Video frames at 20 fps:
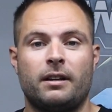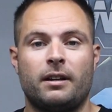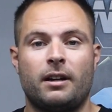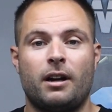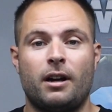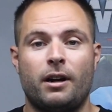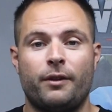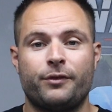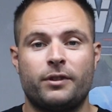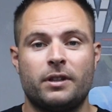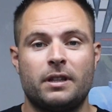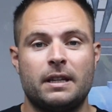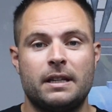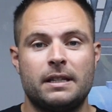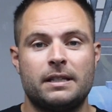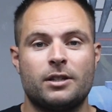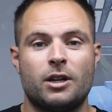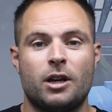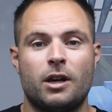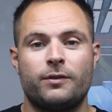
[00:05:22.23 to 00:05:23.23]
after
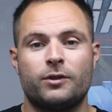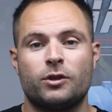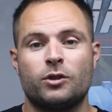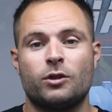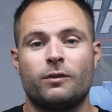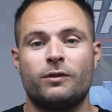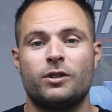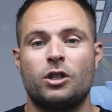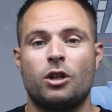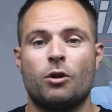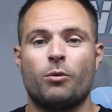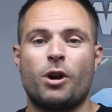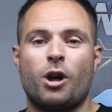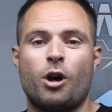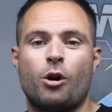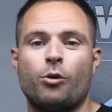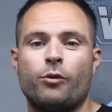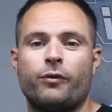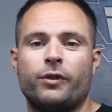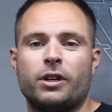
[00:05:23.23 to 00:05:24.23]
these nerfs because obviously you don't want
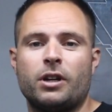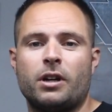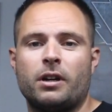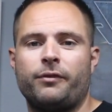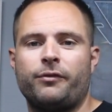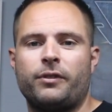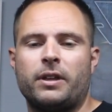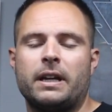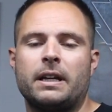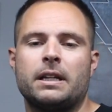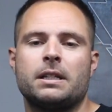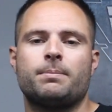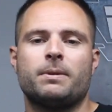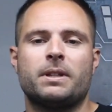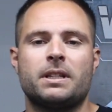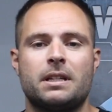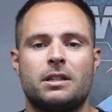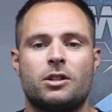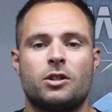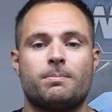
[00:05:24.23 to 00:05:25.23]
to over nerf things but
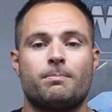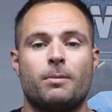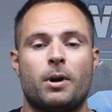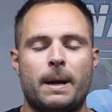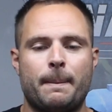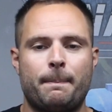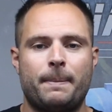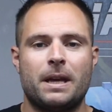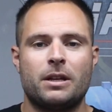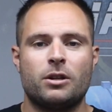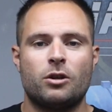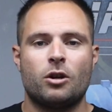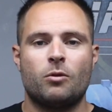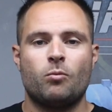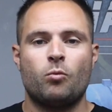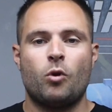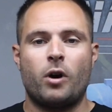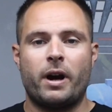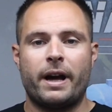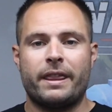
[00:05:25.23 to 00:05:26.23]
this is just my opinion
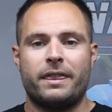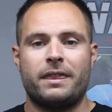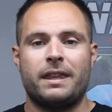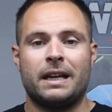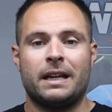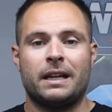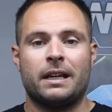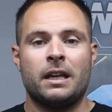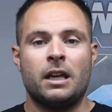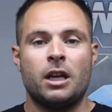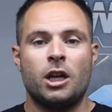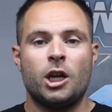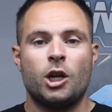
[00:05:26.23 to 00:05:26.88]
on what I think